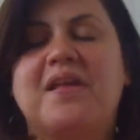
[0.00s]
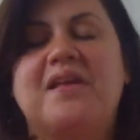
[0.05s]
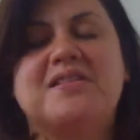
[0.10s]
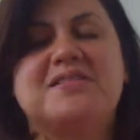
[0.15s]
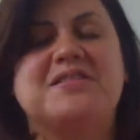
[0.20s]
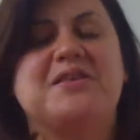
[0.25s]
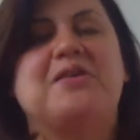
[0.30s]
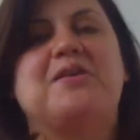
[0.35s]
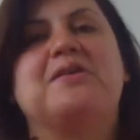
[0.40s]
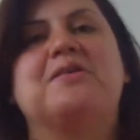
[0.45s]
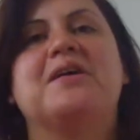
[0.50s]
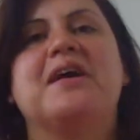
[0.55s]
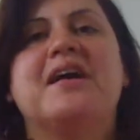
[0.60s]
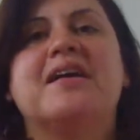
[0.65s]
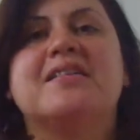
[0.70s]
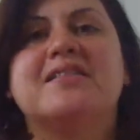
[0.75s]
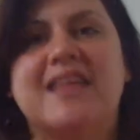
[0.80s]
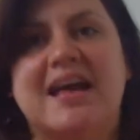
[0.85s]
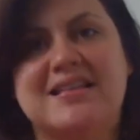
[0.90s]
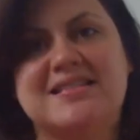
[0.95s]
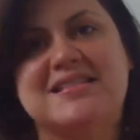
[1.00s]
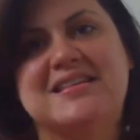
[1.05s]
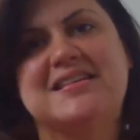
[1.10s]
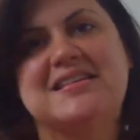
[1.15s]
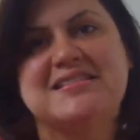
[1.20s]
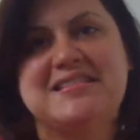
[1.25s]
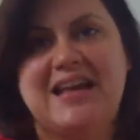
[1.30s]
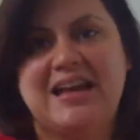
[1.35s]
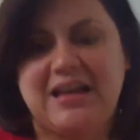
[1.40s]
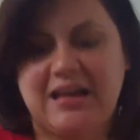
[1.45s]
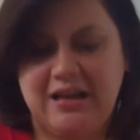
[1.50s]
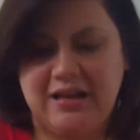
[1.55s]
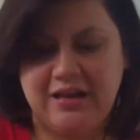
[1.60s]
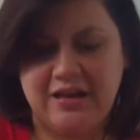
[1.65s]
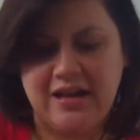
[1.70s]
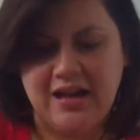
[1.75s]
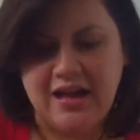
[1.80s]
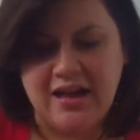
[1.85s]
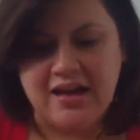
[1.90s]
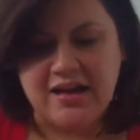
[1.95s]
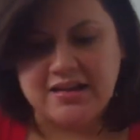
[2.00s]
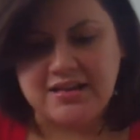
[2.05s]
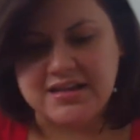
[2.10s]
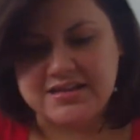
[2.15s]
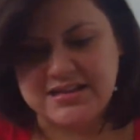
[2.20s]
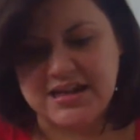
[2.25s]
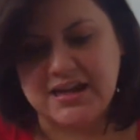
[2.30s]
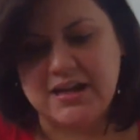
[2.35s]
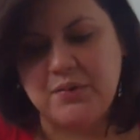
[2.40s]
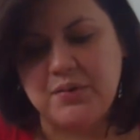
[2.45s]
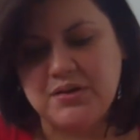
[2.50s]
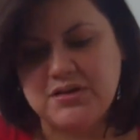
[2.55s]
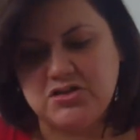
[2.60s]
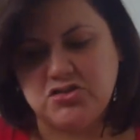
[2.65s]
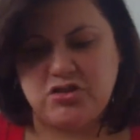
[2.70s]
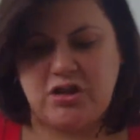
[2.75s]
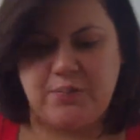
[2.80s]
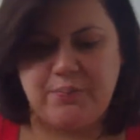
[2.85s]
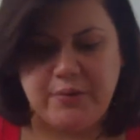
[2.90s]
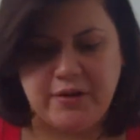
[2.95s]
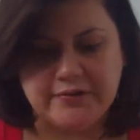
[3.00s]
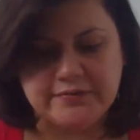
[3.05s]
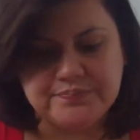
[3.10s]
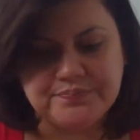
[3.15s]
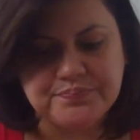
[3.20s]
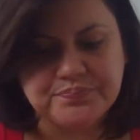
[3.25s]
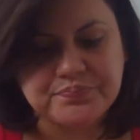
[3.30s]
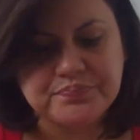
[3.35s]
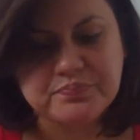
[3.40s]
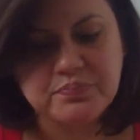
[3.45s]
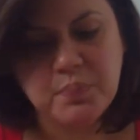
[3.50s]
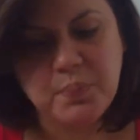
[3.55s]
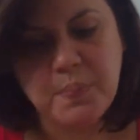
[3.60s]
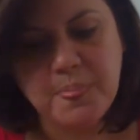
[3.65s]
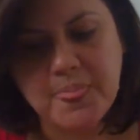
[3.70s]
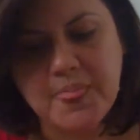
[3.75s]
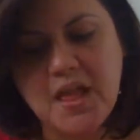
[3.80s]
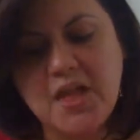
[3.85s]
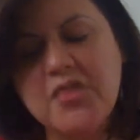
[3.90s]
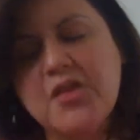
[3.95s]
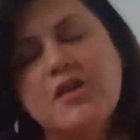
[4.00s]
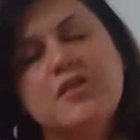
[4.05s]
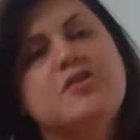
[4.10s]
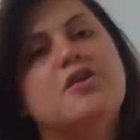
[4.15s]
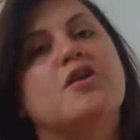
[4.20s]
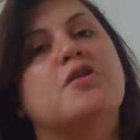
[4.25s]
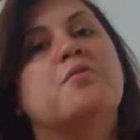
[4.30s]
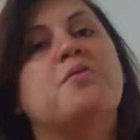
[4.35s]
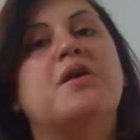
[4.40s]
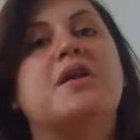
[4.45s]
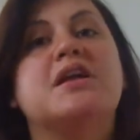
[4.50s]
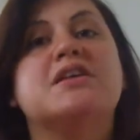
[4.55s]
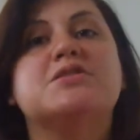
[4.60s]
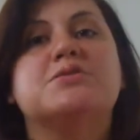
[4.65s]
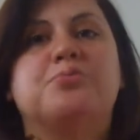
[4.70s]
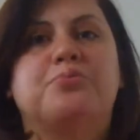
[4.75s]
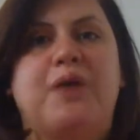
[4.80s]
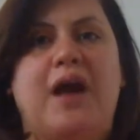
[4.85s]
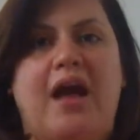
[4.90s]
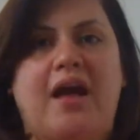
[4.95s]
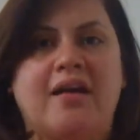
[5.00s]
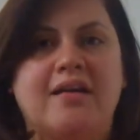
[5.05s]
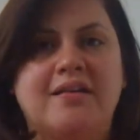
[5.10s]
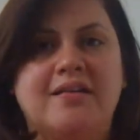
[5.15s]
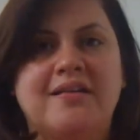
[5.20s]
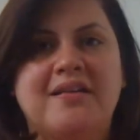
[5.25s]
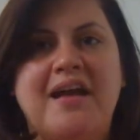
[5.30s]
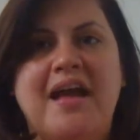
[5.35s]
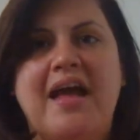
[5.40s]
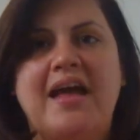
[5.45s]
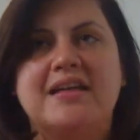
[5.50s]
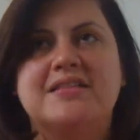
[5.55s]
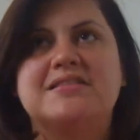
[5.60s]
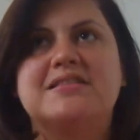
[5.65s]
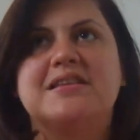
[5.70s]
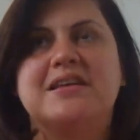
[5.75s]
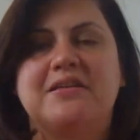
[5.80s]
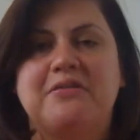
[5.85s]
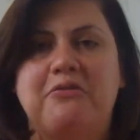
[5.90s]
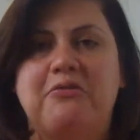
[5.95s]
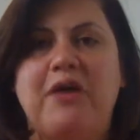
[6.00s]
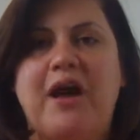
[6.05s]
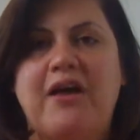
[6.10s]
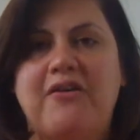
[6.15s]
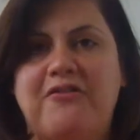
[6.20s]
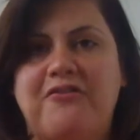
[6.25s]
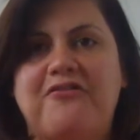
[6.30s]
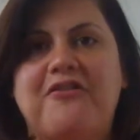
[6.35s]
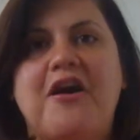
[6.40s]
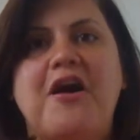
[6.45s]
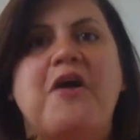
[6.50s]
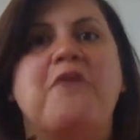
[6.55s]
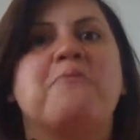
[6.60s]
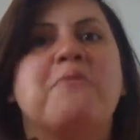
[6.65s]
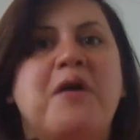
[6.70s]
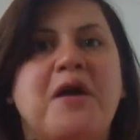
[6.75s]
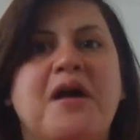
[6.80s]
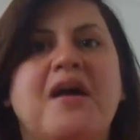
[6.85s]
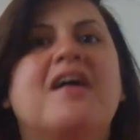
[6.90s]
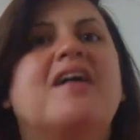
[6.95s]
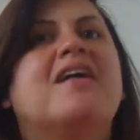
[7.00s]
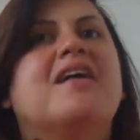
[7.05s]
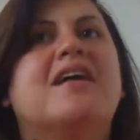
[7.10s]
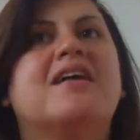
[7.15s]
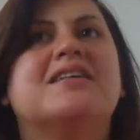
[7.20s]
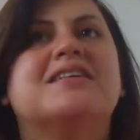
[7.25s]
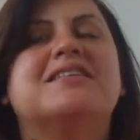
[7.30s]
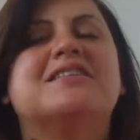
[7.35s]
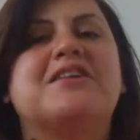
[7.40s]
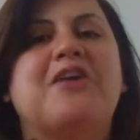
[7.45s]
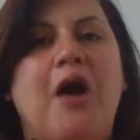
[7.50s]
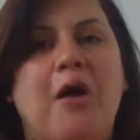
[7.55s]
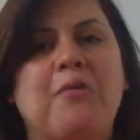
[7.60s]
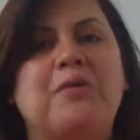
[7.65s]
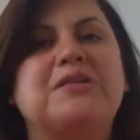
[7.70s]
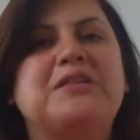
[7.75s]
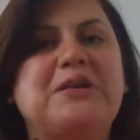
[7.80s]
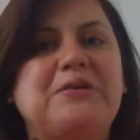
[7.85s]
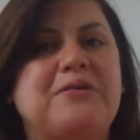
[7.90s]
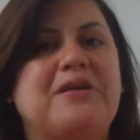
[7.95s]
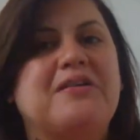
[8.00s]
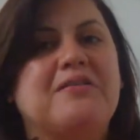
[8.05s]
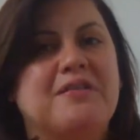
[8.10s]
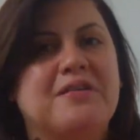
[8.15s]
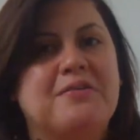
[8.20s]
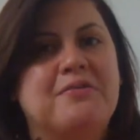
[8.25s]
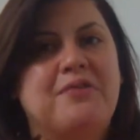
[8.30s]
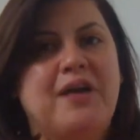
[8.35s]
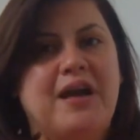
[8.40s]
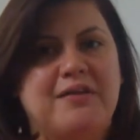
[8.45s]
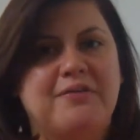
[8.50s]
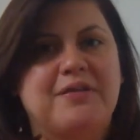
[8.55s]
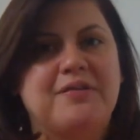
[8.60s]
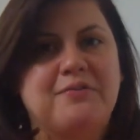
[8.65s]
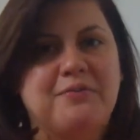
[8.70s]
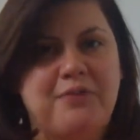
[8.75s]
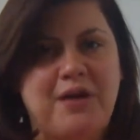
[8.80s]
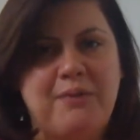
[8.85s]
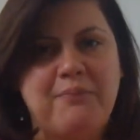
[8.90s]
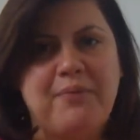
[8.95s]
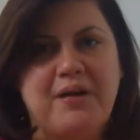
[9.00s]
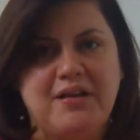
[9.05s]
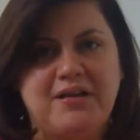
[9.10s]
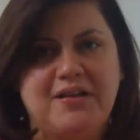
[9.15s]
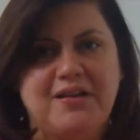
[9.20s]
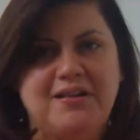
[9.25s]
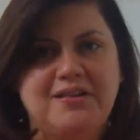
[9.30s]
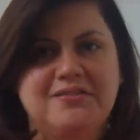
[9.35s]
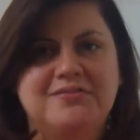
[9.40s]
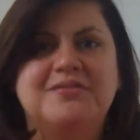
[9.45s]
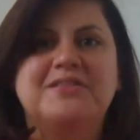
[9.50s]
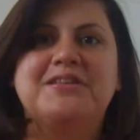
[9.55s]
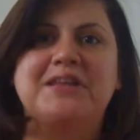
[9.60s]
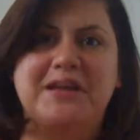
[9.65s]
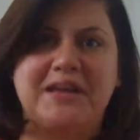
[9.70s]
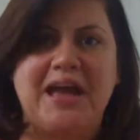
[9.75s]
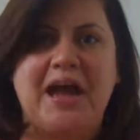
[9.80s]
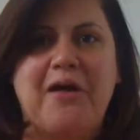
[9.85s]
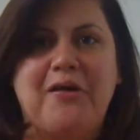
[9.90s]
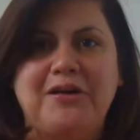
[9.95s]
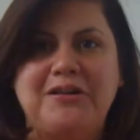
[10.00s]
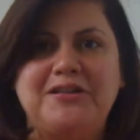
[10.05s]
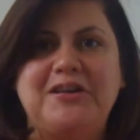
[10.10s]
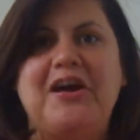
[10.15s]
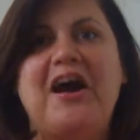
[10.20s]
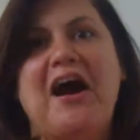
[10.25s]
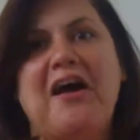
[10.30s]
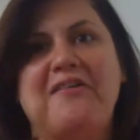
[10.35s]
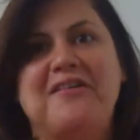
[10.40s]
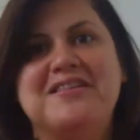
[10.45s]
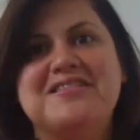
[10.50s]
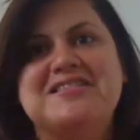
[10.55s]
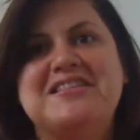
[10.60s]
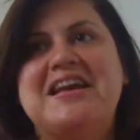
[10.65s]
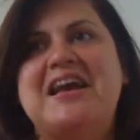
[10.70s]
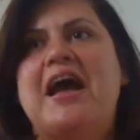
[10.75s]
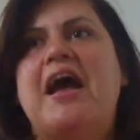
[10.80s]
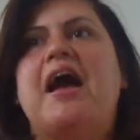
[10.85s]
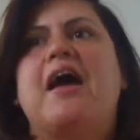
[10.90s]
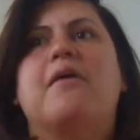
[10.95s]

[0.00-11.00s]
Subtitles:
So that's it. The second one is Draper. The third one is Rhett. It's Rhett from Gone with the Wind. Rhett Butler, the character, obviously.